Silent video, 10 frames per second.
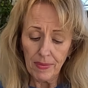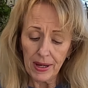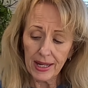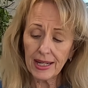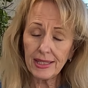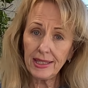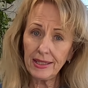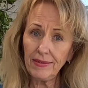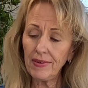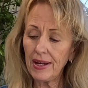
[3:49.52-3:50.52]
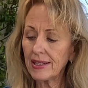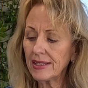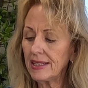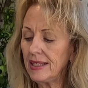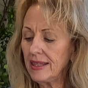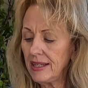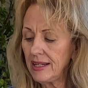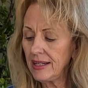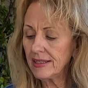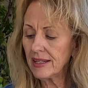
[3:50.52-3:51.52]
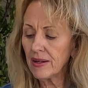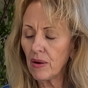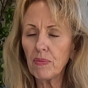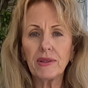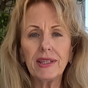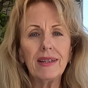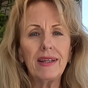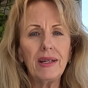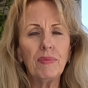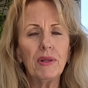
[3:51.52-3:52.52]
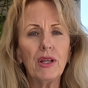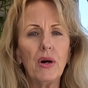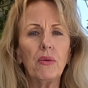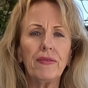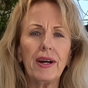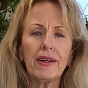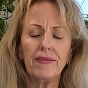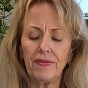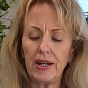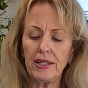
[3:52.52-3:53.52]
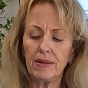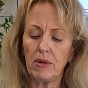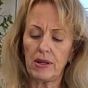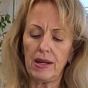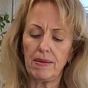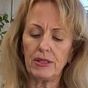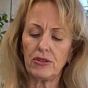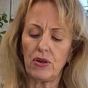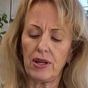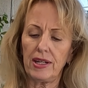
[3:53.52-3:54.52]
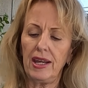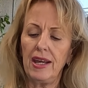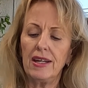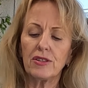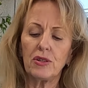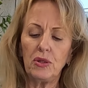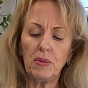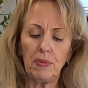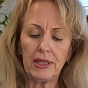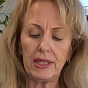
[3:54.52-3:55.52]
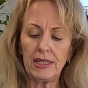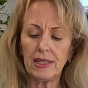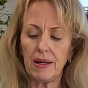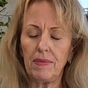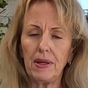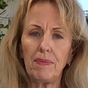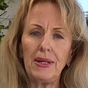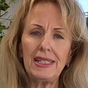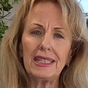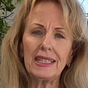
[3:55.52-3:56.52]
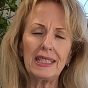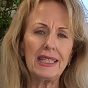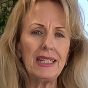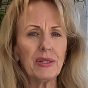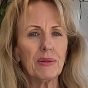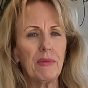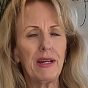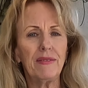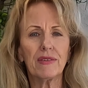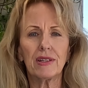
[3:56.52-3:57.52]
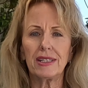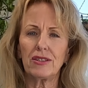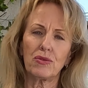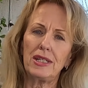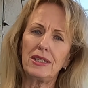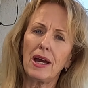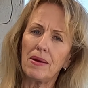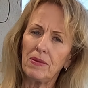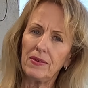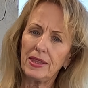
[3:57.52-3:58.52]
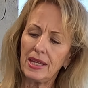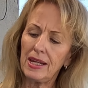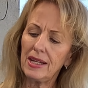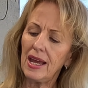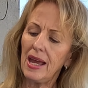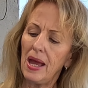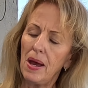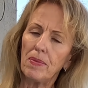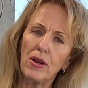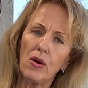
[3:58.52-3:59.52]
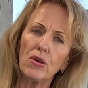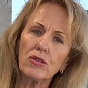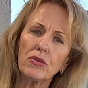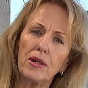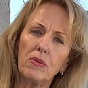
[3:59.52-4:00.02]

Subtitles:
But I did invest in these, and I'll put the link below if I can find them on Amazon. So you can pick these up. Now, basically, these are made for a tree type of a thing, but also